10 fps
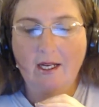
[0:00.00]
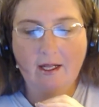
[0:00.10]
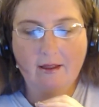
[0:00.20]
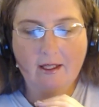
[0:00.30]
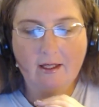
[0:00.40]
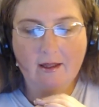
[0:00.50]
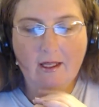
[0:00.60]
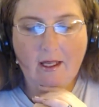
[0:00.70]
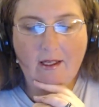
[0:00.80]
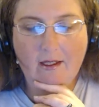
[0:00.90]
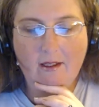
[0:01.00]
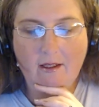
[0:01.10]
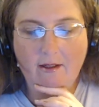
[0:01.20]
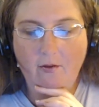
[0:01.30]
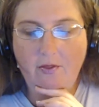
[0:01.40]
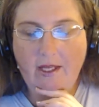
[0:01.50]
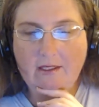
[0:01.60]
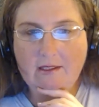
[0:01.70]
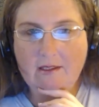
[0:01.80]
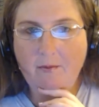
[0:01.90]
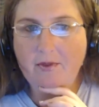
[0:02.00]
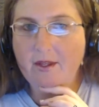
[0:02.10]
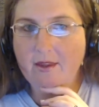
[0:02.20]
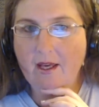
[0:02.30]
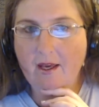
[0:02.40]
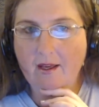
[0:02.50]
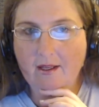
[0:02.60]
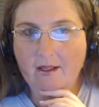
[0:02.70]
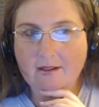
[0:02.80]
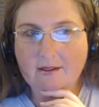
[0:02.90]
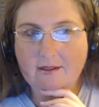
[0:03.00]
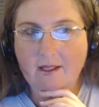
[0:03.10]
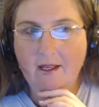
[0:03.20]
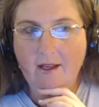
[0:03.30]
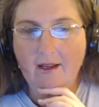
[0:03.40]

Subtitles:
And I think that, that's something that is